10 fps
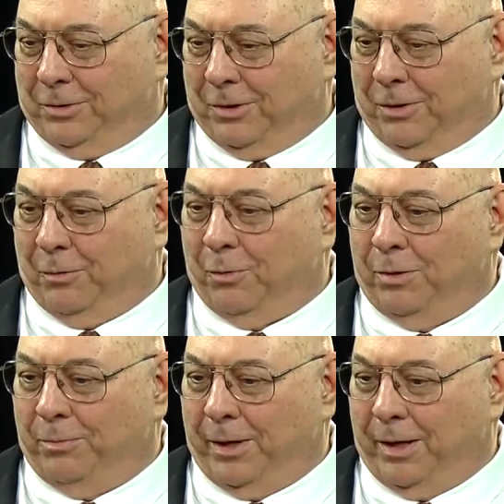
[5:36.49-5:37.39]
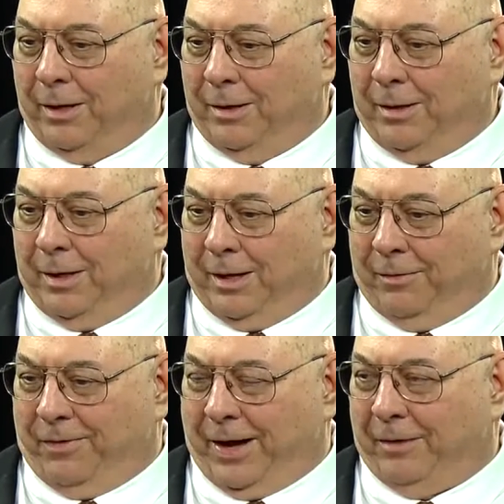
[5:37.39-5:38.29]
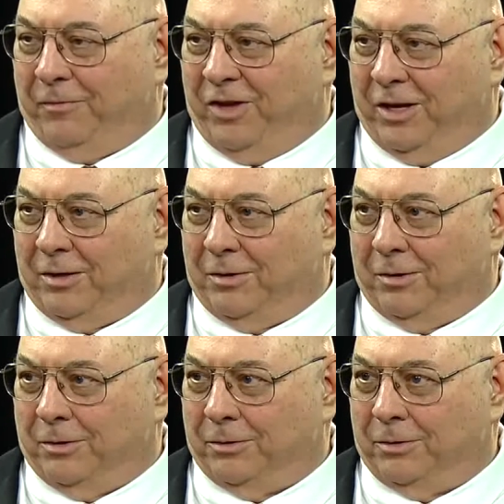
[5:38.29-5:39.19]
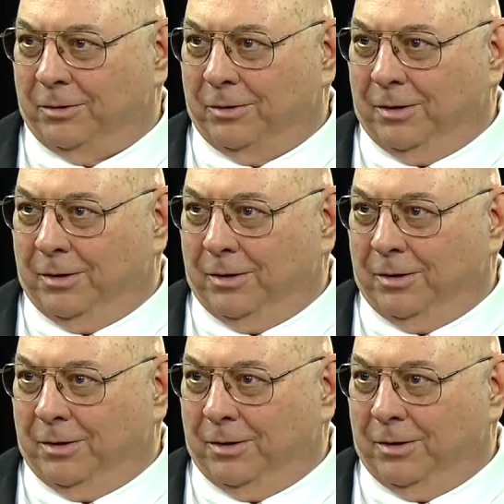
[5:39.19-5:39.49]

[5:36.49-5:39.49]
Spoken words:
So there will be, in fact, vehicles